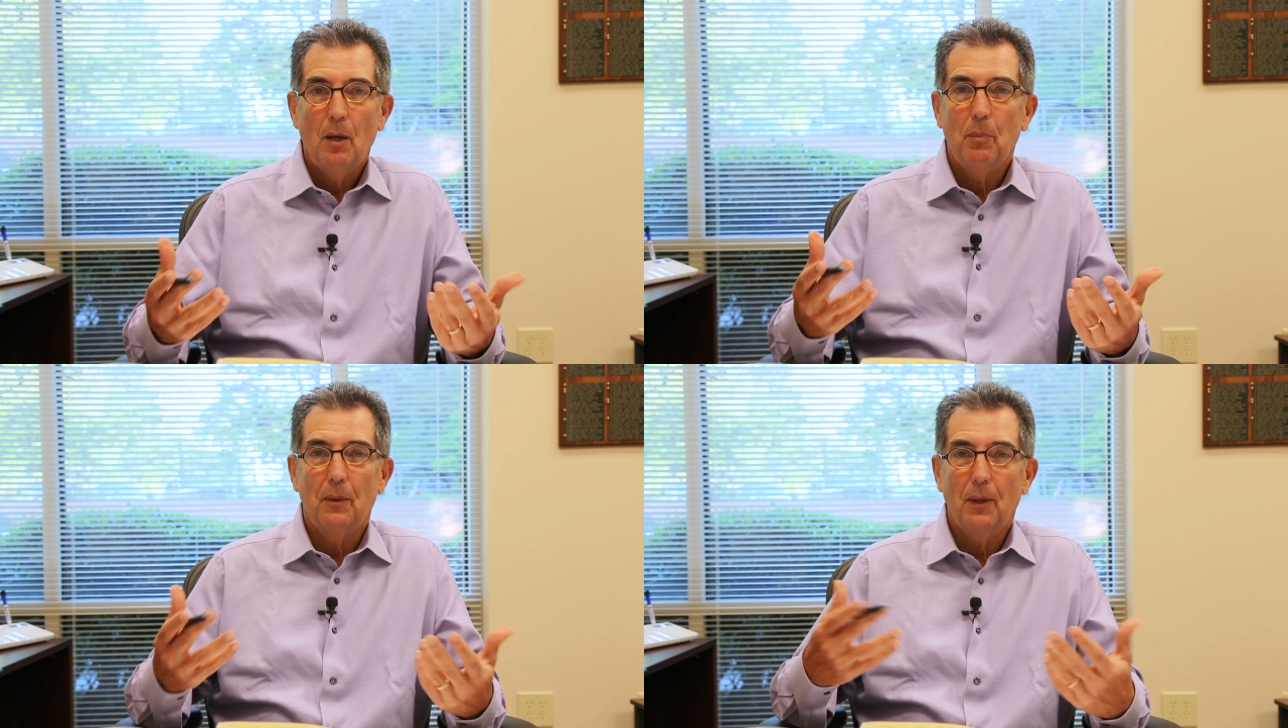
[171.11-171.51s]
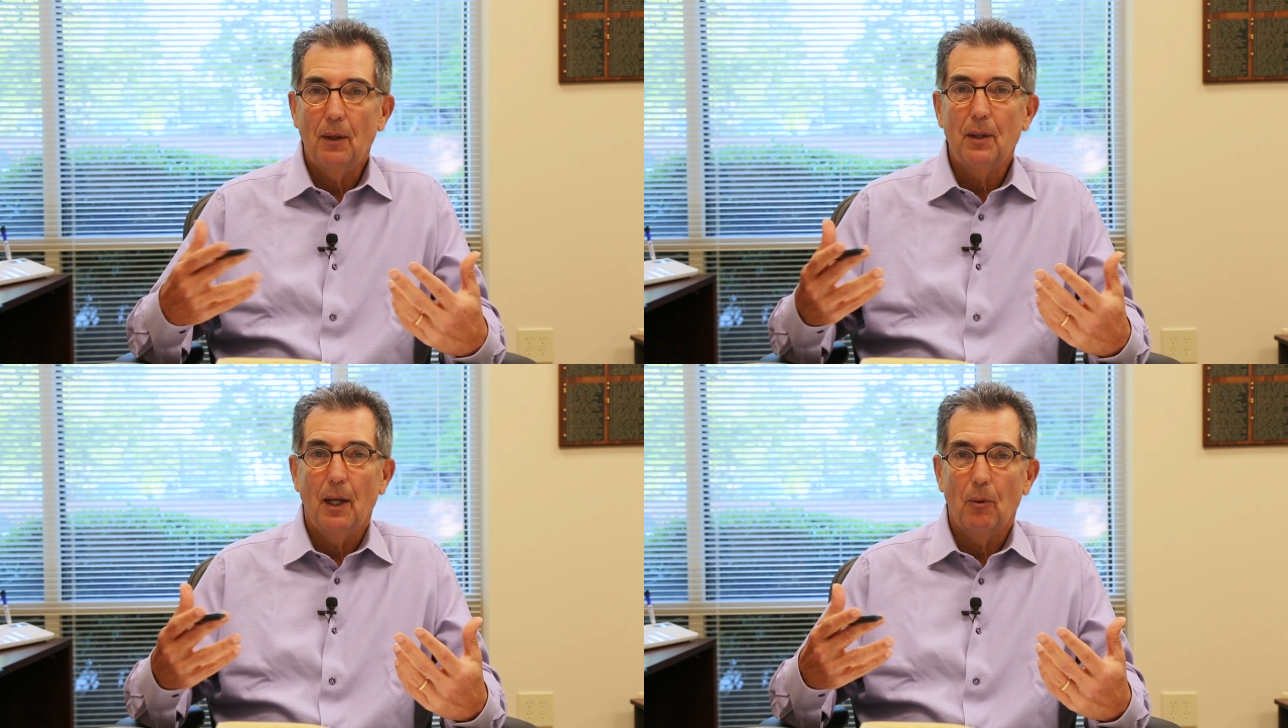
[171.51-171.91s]
but
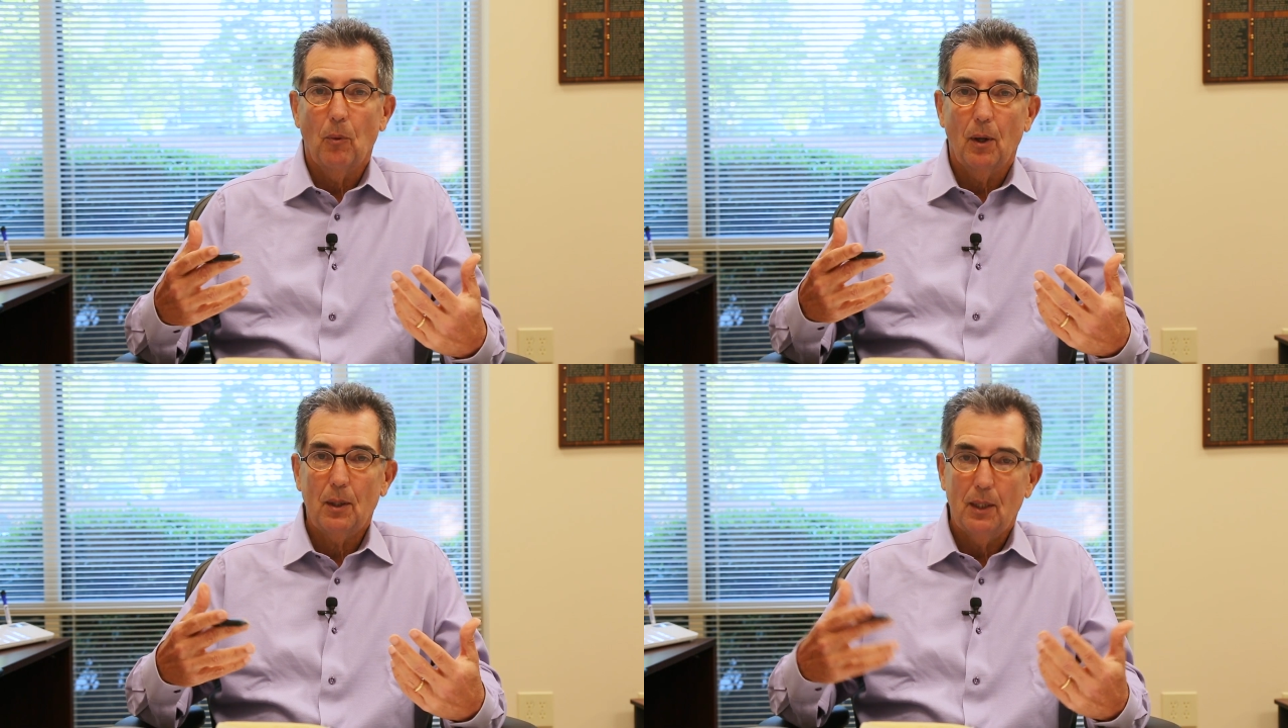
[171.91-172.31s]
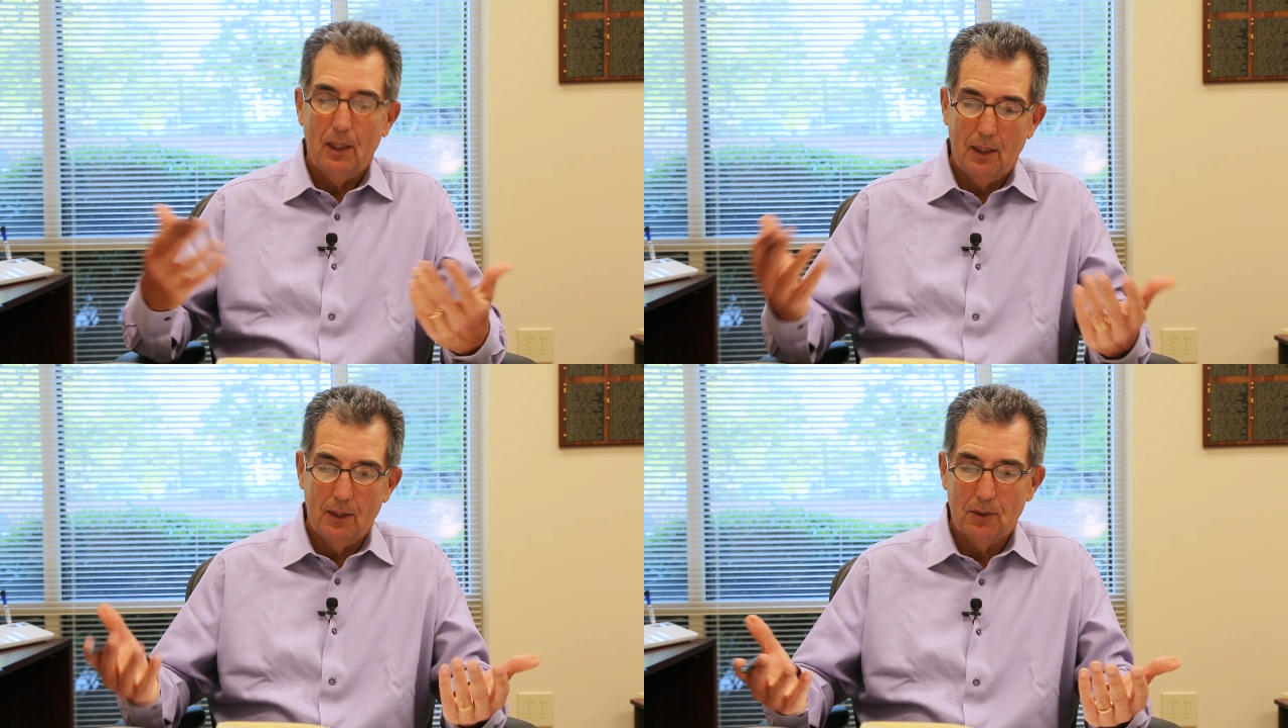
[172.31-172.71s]
their network
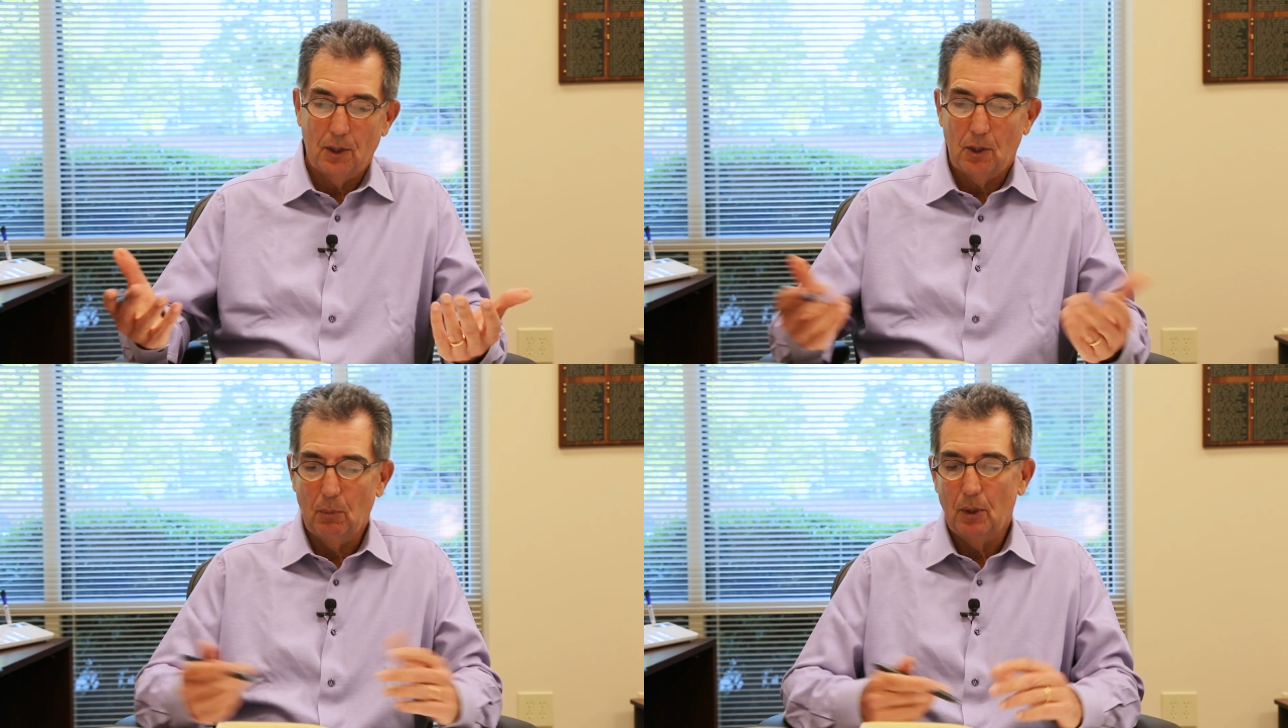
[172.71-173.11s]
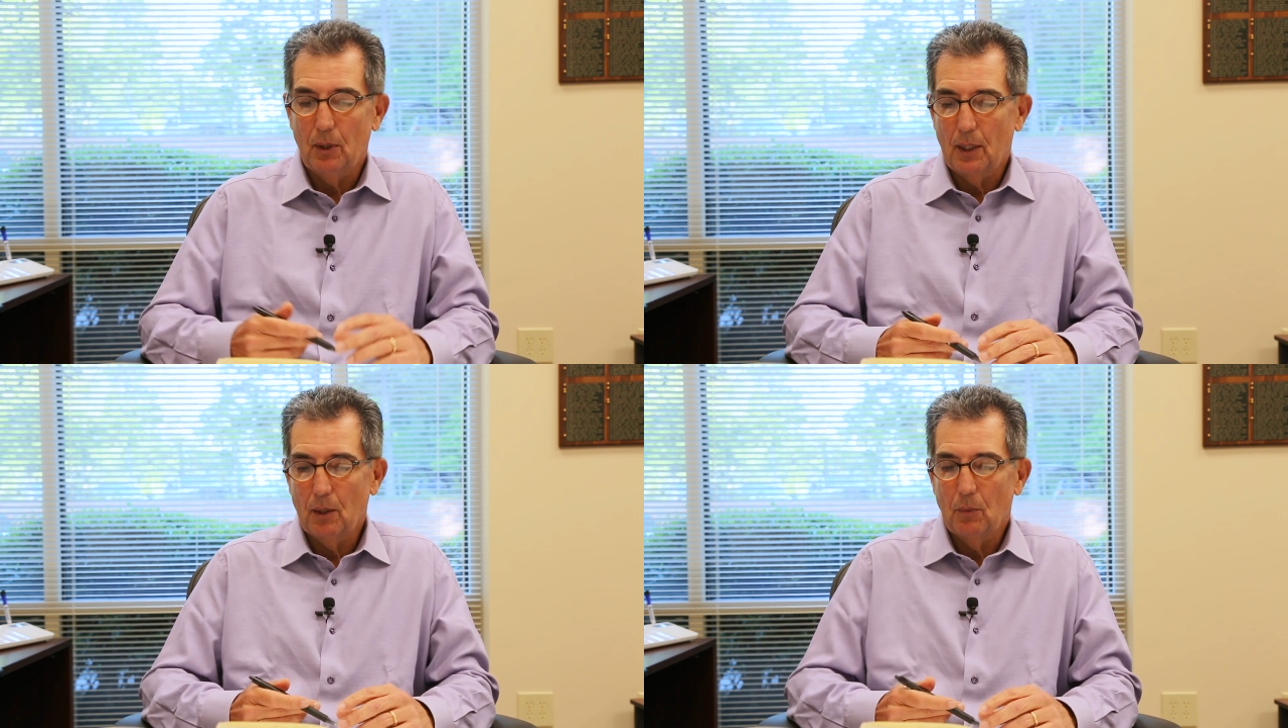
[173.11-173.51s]
is the community